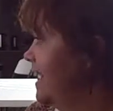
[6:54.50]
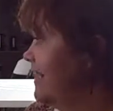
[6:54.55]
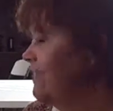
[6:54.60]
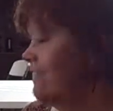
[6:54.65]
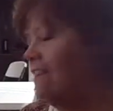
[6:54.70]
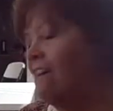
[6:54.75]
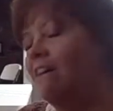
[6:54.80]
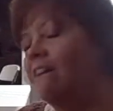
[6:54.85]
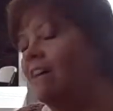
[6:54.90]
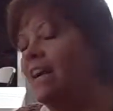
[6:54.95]

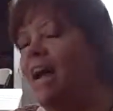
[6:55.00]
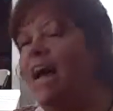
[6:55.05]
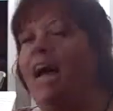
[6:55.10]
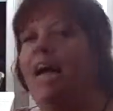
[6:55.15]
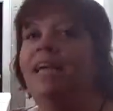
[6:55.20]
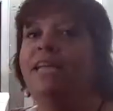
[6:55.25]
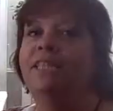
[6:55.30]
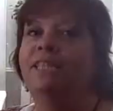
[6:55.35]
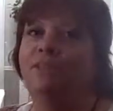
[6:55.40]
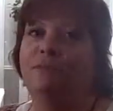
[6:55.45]
There are all
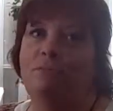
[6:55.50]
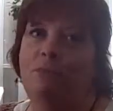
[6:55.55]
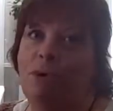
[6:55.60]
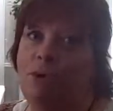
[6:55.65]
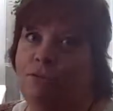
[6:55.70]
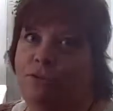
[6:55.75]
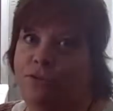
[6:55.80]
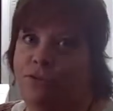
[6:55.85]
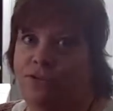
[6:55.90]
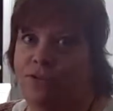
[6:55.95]
kinds of
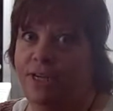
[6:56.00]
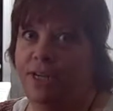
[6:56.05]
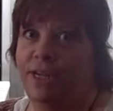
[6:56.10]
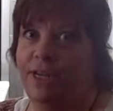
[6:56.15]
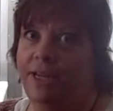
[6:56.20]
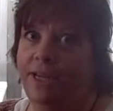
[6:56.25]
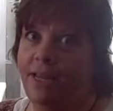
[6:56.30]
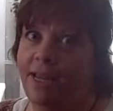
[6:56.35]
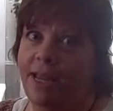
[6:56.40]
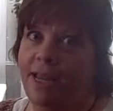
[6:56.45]
poetry.
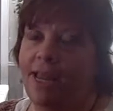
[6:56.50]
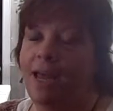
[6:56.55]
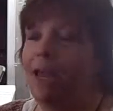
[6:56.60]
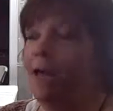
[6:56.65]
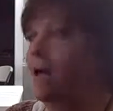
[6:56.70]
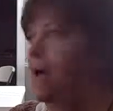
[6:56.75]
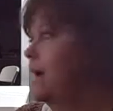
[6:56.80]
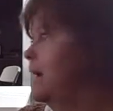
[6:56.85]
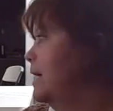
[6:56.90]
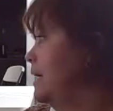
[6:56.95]

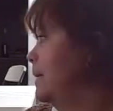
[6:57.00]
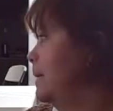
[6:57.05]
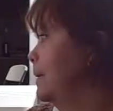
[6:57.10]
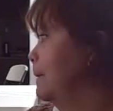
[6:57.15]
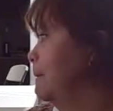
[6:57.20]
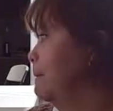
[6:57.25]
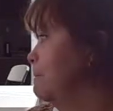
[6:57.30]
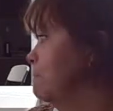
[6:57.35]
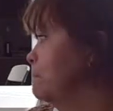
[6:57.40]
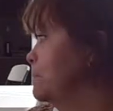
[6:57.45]

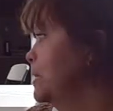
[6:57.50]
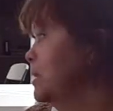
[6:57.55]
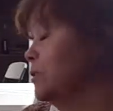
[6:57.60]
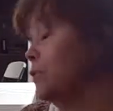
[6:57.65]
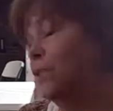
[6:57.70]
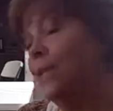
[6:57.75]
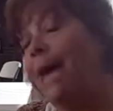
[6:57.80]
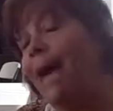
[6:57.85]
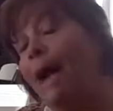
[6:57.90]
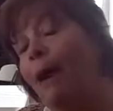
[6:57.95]

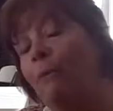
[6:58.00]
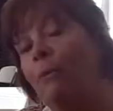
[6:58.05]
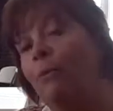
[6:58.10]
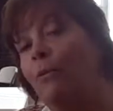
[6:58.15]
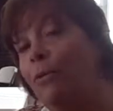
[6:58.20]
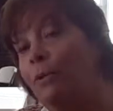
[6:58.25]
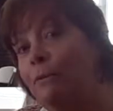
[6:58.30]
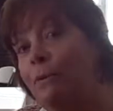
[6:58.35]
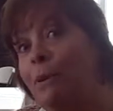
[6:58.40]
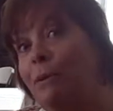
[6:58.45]
There's
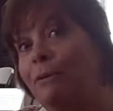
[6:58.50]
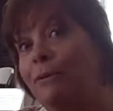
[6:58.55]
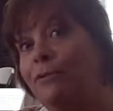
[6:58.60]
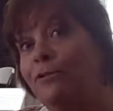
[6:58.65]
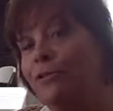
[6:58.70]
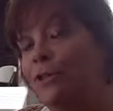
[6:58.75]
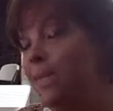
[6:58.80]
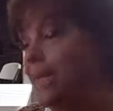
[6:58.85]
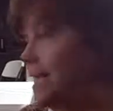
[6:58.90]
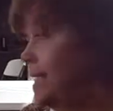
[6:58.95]
cowboy
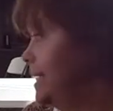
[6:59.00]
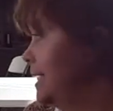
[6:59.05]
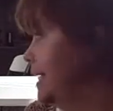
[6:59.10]
poetry,